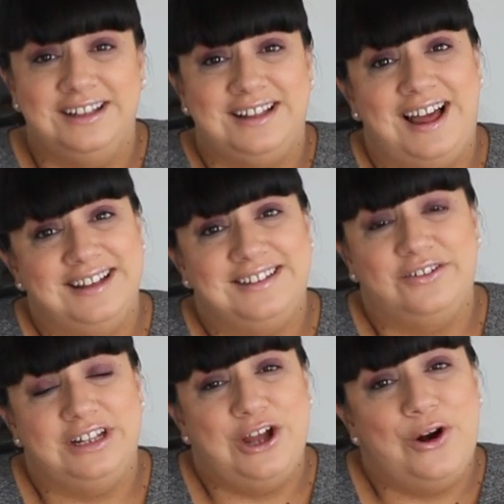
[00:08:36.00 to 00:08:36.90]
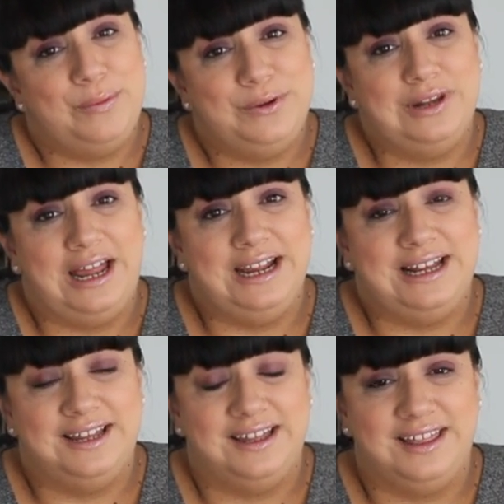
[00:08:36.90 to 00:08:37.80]
Guys, I really hope you like
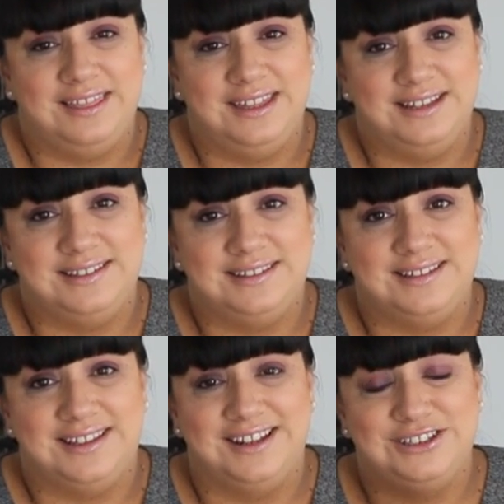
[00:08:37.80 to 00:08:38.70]
this